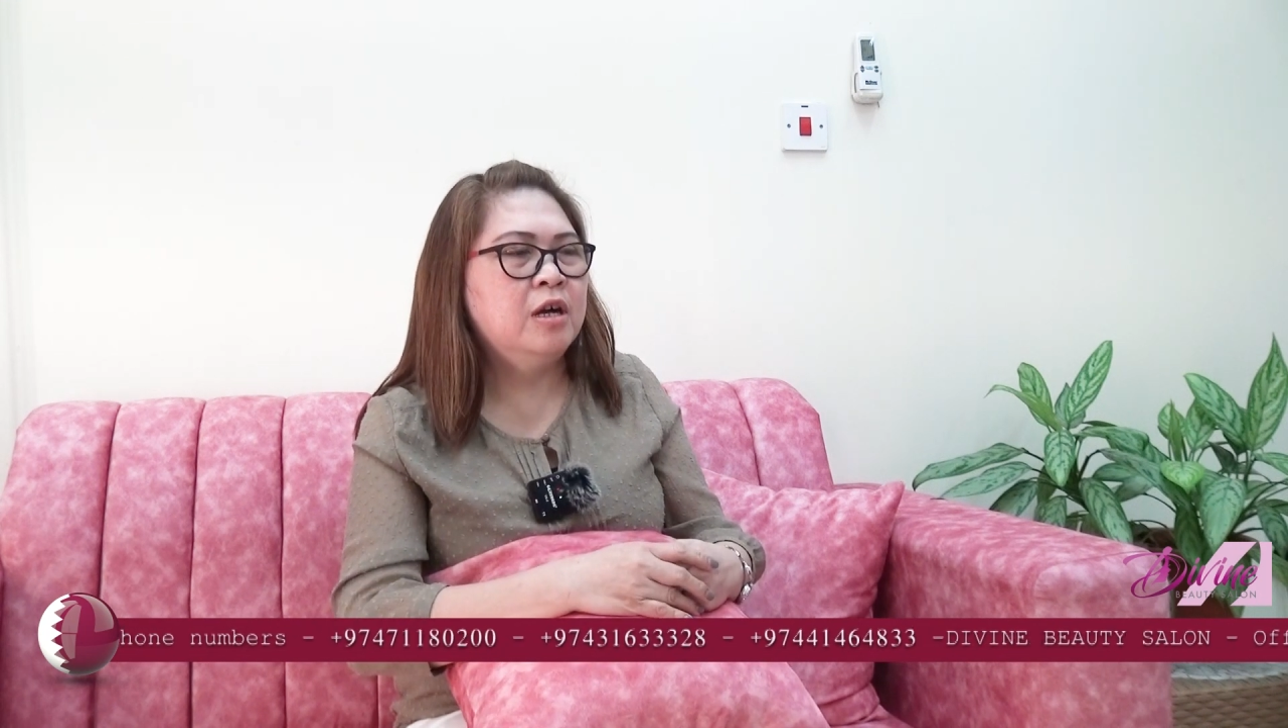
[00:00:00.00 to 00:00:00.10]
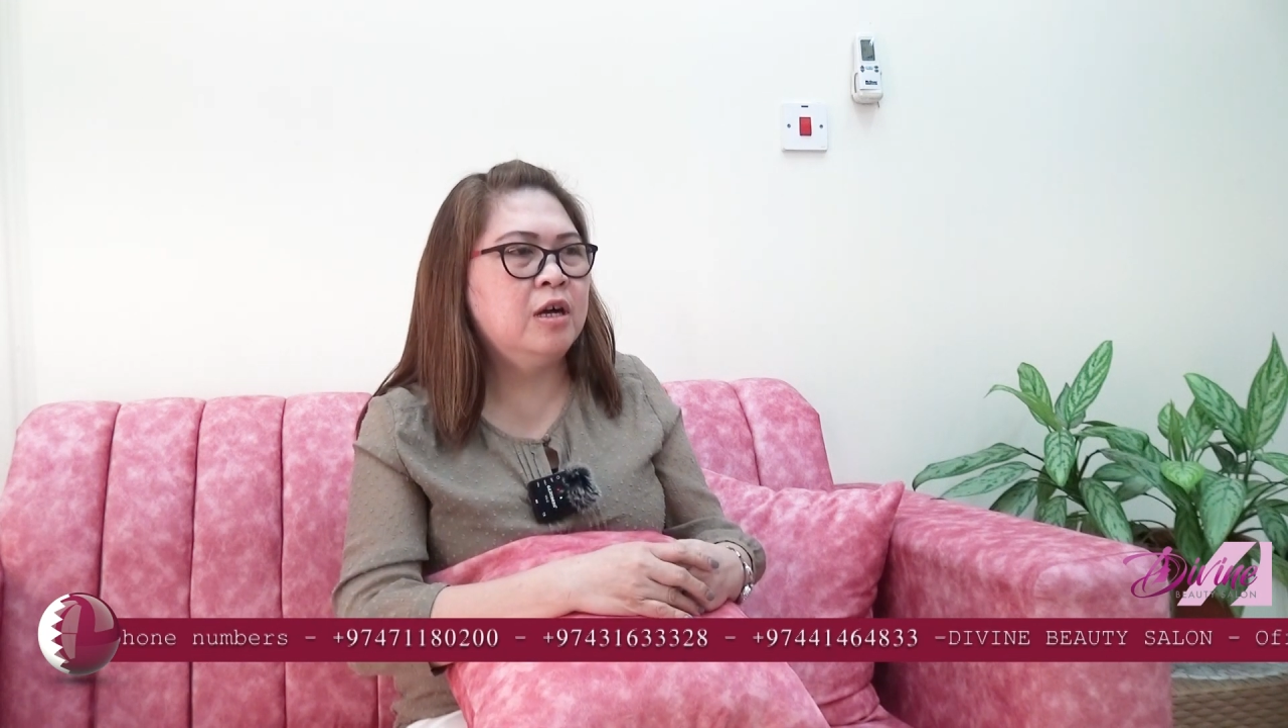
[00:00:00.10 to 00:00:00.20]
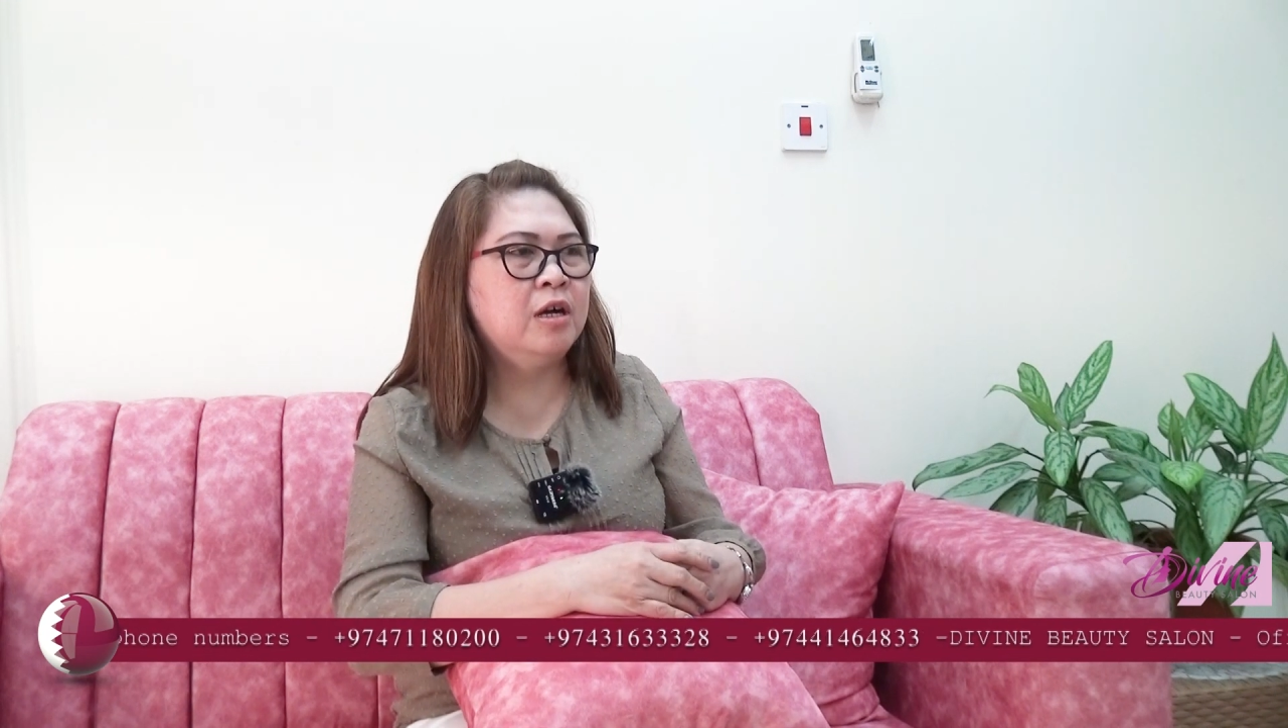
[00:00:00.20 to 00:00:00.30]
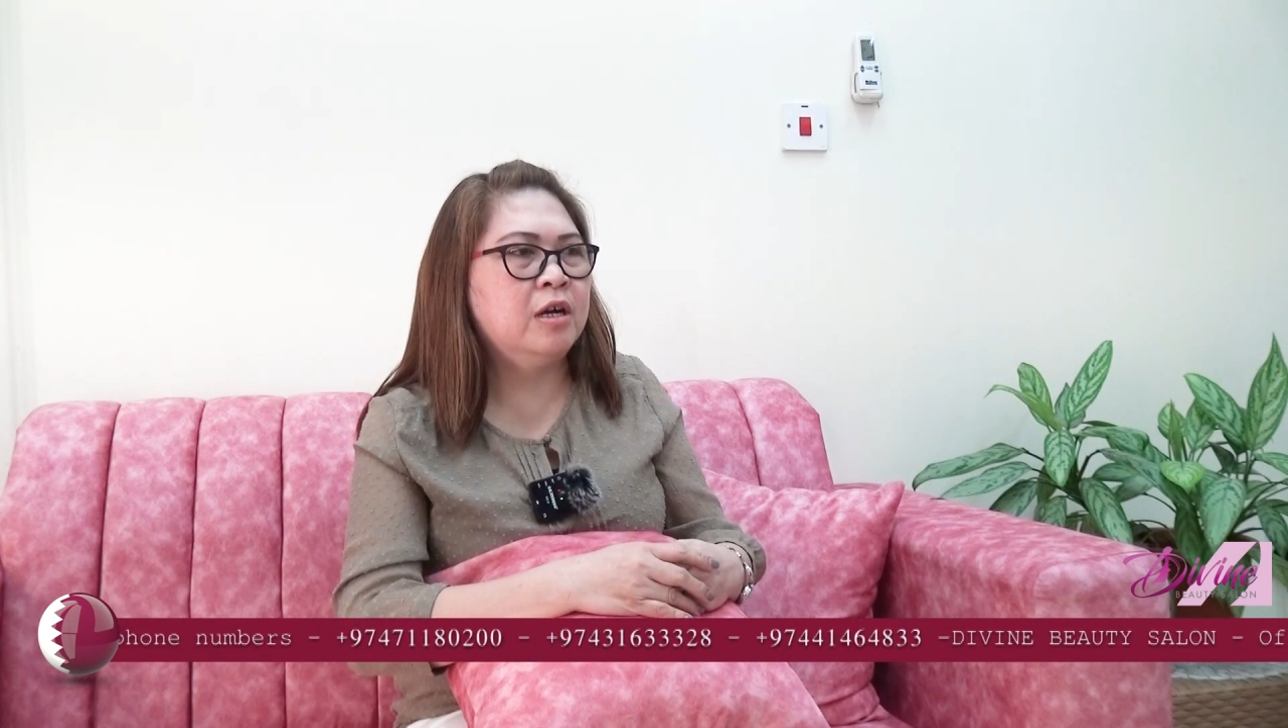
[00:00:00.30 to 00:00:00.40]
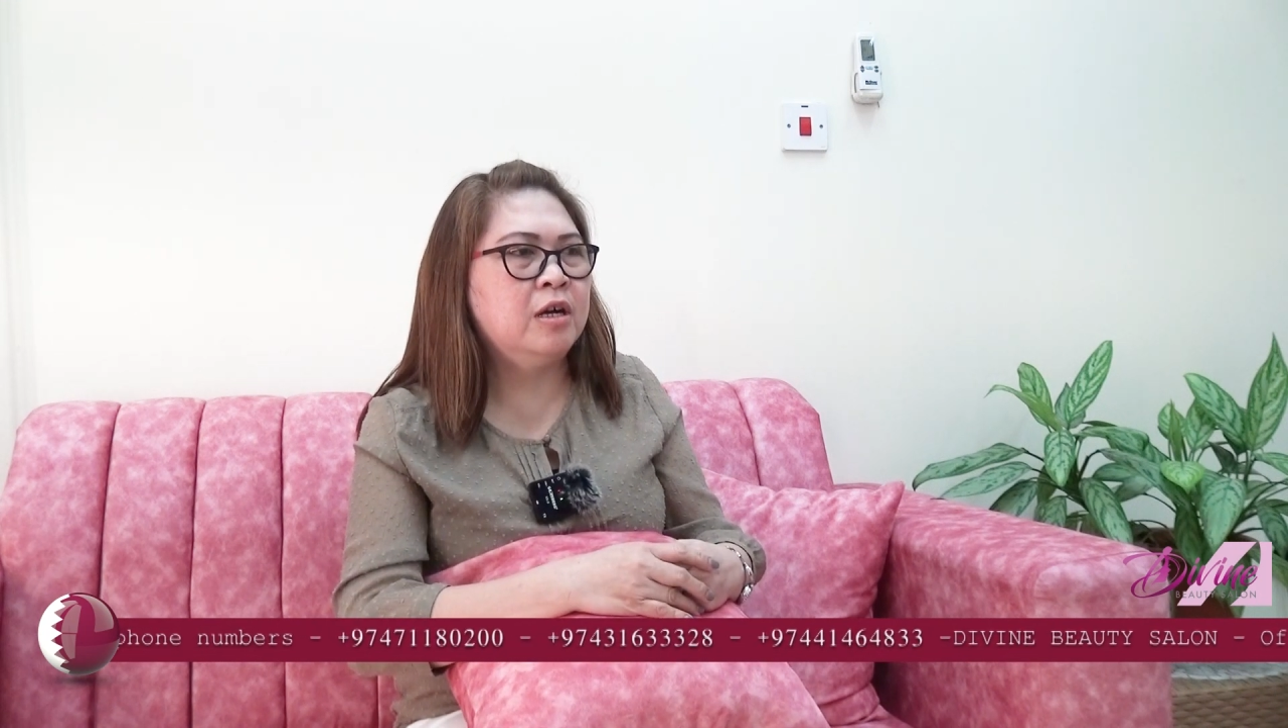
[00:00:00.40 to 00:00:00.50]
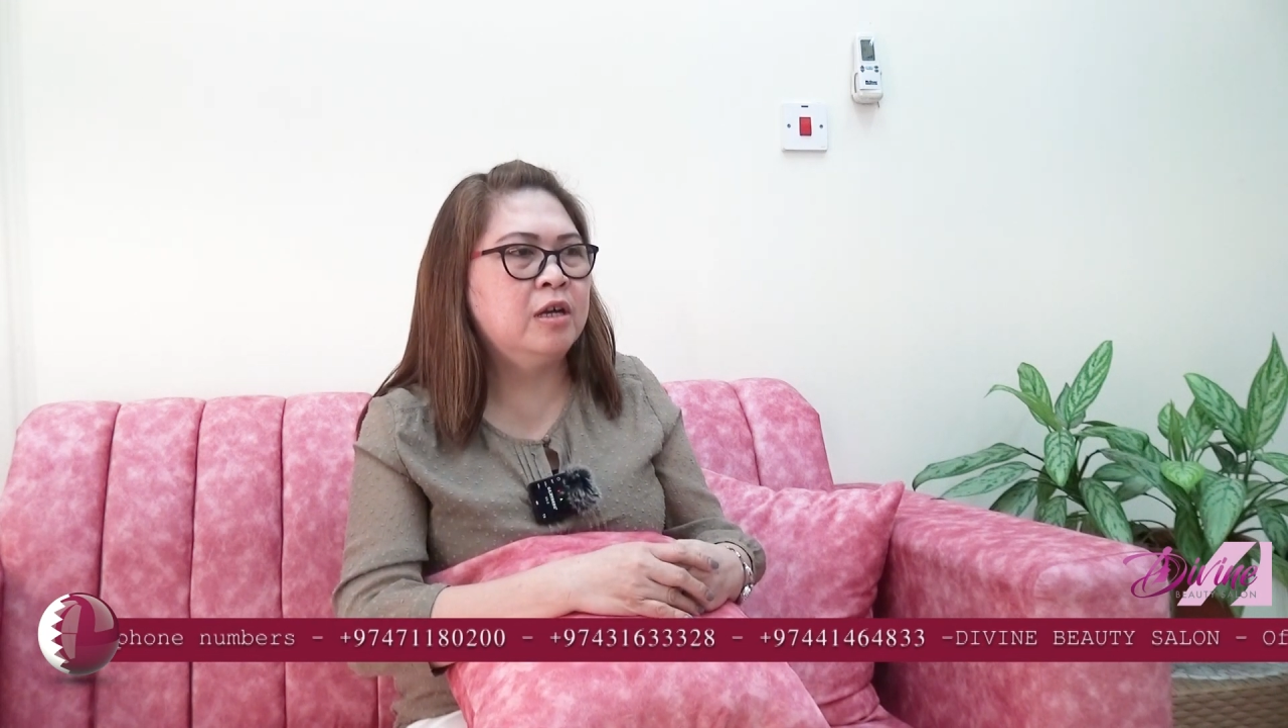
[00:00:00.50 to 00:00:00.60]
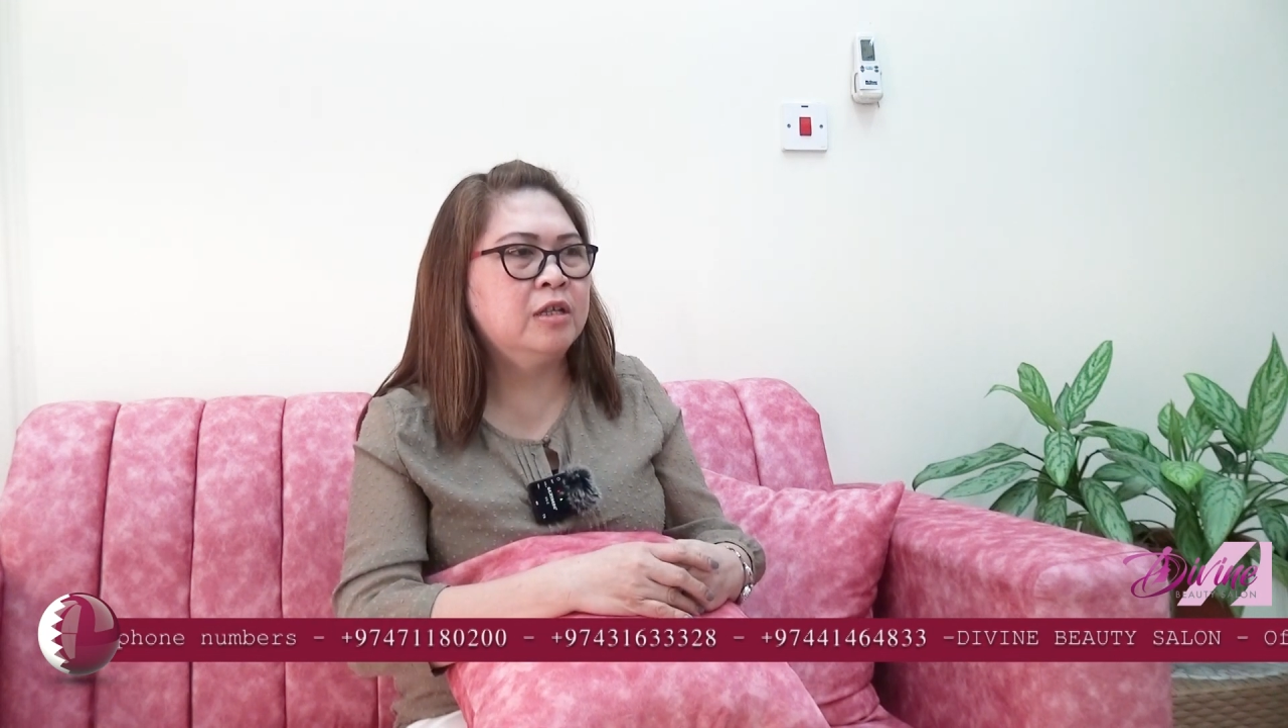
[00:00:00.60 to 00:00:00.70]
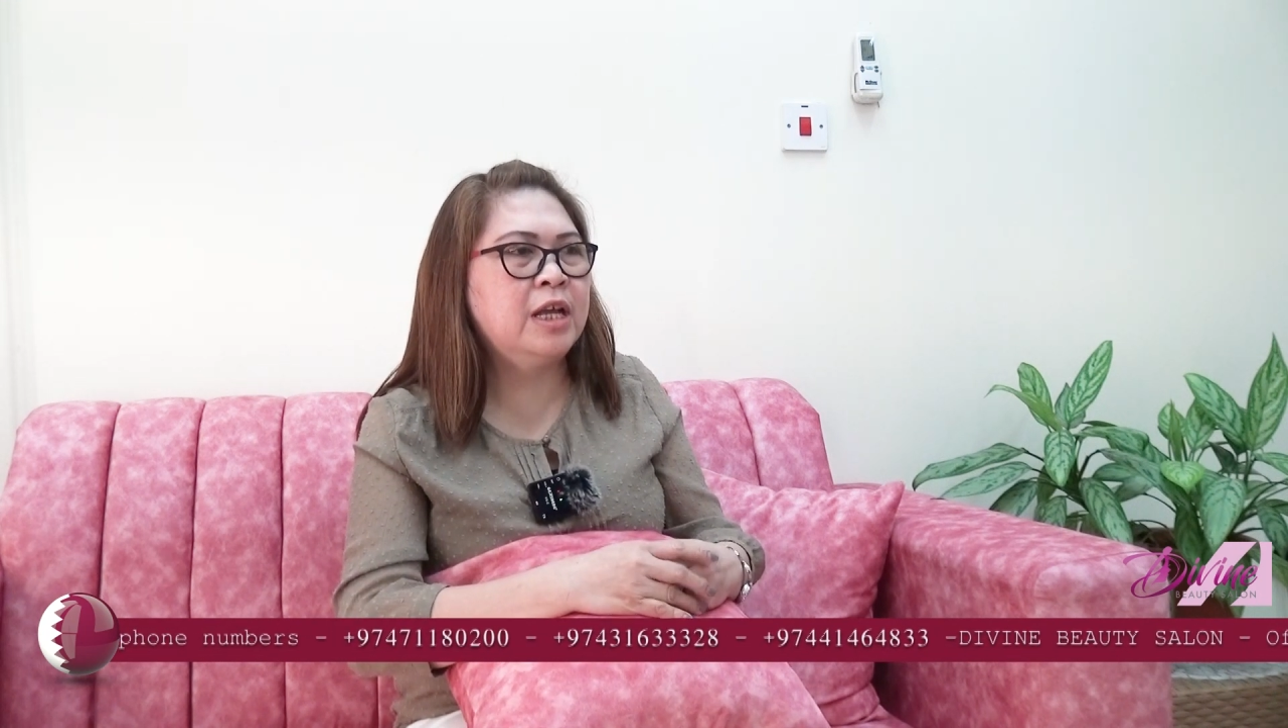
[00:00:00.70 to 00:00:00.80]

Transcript: uh,